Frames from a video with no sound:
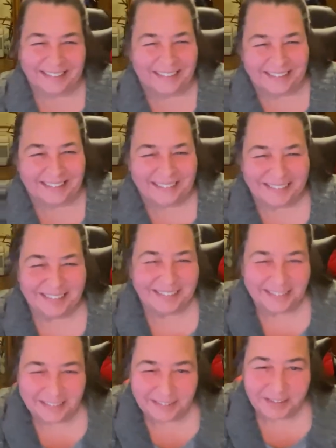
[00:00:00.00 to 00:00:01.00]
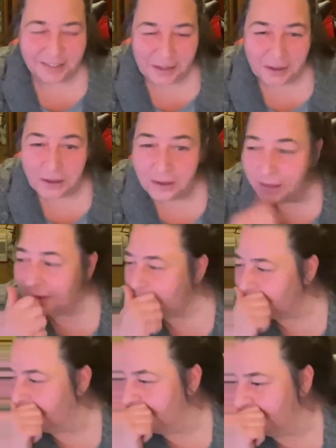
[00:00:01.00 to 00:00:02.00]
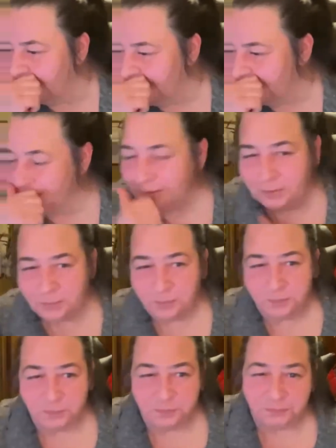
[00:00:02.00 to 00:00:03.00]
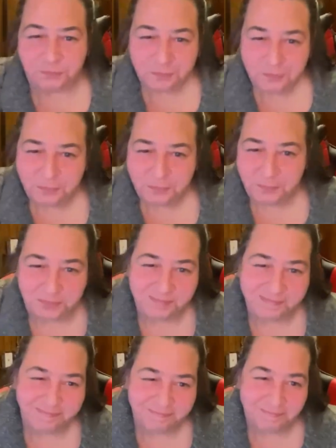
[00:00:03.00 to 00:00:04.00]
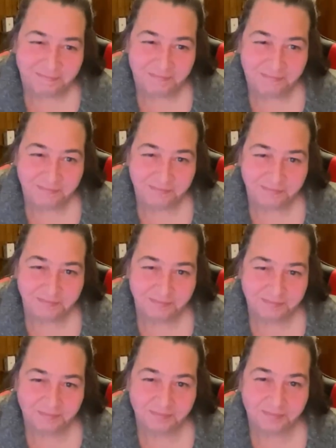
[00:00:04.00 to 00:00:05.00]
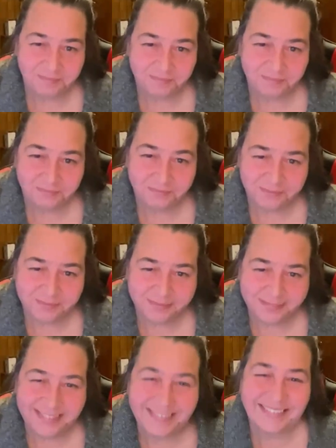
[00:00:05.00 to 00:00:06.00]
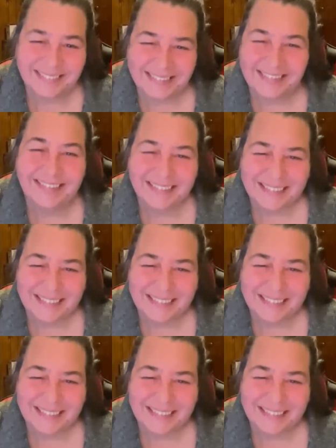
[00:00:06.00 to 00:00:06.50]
This person isn't speaking.